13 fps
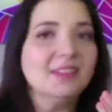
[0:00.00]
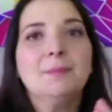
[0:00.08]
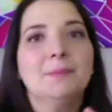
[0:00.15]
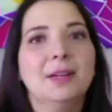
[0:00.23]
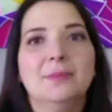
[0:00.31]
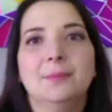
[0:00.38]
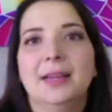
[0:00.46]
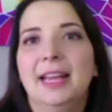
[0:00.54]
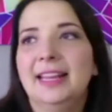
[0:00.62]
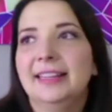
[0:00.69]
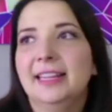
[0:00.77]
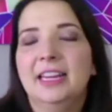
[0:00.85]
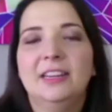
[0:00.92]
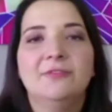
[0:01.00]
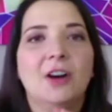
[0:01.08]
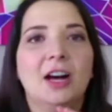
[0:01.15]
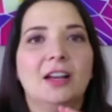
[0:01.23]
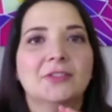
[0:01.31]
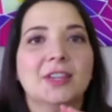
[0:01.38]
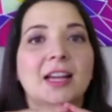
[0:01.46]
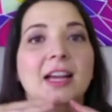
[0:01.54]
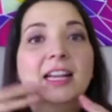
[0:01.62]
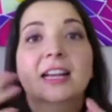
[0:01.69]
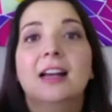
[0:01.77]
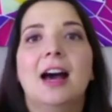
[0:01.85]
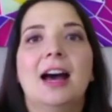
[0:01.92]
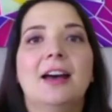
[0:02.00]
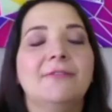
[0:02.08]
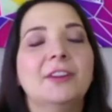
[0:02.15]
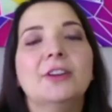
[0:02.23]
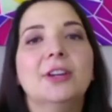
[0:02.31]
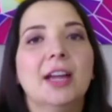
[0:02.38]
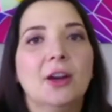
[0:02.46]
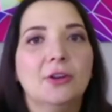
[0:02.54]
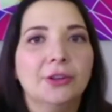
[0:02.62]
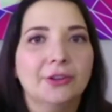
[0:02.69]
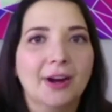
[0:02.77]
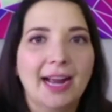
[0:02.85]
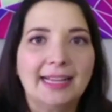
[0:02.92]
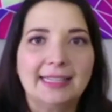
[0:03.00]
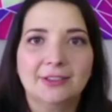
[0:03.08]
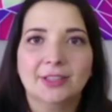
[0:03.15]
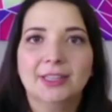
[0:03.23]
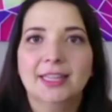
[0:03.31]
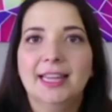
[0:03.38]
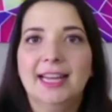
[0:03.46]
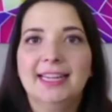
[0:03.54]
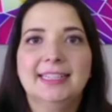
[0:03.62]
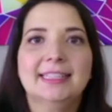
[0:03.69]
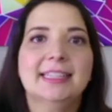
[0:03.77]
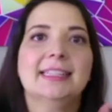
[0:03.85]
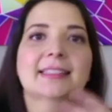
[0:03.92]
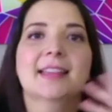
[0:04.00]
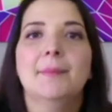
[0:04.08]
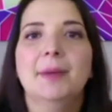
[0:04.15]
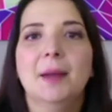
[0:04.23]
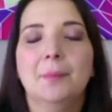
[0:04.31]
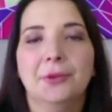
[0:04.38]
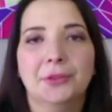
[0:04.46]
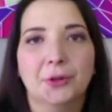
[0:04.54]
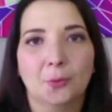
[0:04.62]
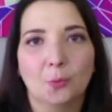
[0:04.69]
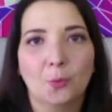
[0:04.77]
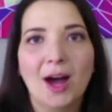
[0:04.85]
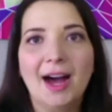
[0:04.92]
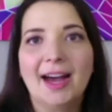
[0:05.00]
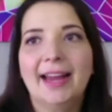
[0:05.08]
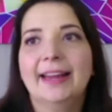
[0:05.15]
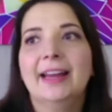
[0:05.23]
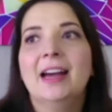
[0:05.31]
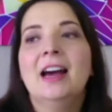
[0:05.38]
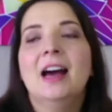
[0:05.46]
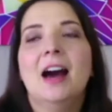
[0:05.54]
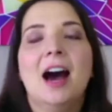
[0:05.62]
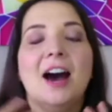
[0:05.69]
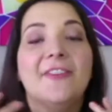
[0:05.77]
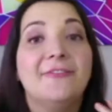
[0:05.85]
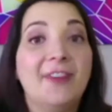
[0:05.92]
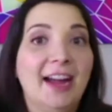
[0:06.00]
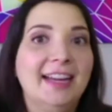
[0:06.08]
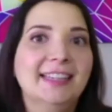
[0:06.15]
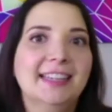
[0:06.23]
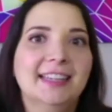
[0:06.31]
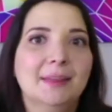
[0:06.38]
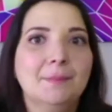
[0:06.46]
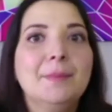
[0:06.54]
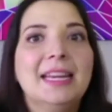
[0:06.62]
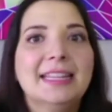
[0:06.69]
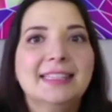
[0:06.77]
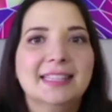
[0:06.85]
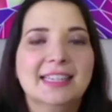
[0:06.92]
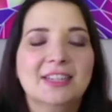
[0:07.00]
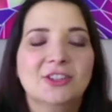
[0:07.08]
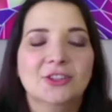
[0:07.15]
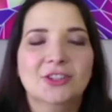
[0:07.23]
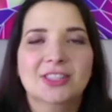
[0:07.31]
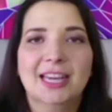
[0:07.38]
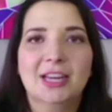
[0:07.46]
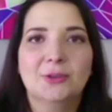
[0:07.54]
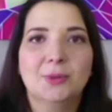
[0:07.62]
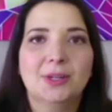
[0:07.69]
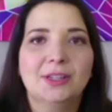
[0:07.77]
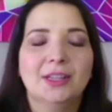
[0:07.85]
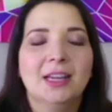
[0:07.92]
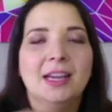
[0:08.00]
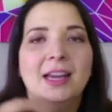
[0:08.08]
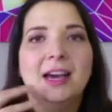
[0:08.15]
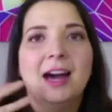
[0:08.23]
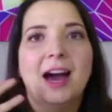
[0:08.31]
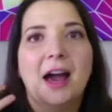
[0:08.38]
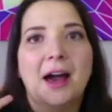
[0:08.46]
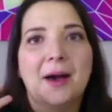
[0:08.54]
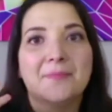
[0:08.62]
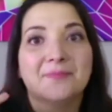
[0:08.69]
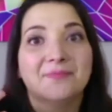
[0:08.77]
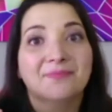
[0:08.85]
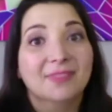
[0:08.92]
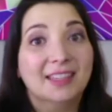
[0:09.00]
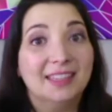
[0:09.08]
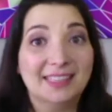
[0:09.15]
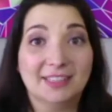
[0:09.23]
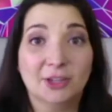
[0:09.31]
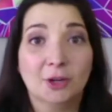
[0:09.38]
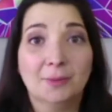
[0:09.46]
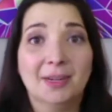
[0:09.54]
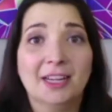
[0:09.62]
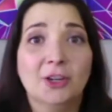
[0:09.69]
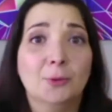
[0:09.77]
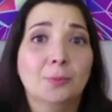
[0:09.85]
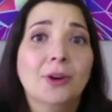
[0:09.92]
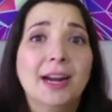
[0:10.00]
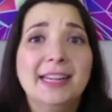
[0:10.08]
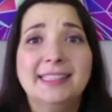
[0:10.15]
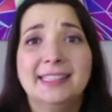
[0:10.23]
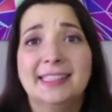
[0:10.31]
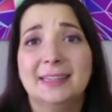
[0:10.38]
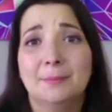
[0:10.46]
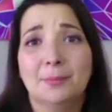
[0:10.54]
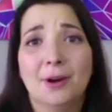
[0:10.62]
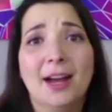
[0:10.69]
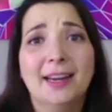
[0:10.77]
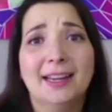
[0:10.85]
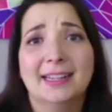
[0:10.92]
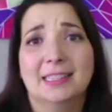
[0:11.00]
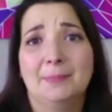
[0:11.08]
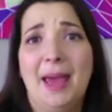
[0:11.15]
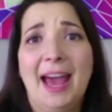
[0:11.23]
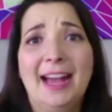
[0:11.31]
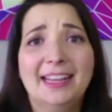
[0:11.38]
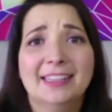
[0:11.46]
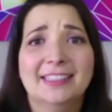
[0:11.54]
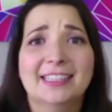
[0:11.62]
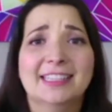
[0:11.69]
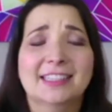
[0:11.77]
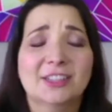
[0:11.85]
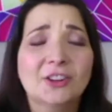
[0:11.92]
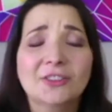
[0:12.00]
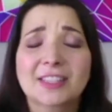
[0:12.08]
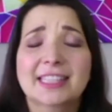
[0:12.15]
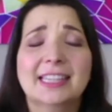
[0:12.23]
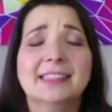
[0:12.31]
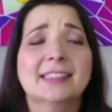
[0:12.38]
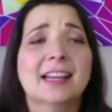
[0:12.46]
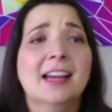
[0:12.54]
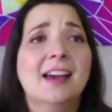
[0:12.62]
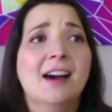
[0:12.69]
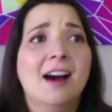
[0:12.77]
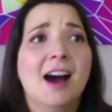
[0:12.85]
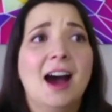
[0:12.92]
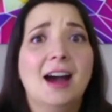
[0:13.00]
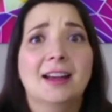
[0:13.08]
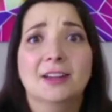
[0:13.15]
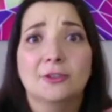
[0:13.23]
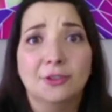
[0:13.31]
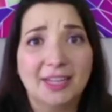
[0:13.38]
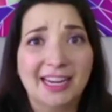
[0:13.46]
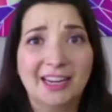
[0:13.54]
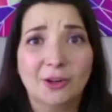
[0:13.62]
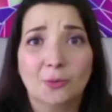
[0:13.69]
But it, it involves uh, figuring out who your ideal client is, coming up with your why, uh, finding the minutes in your schedule, um, determining your pricing, products, packages, services, uh, creating your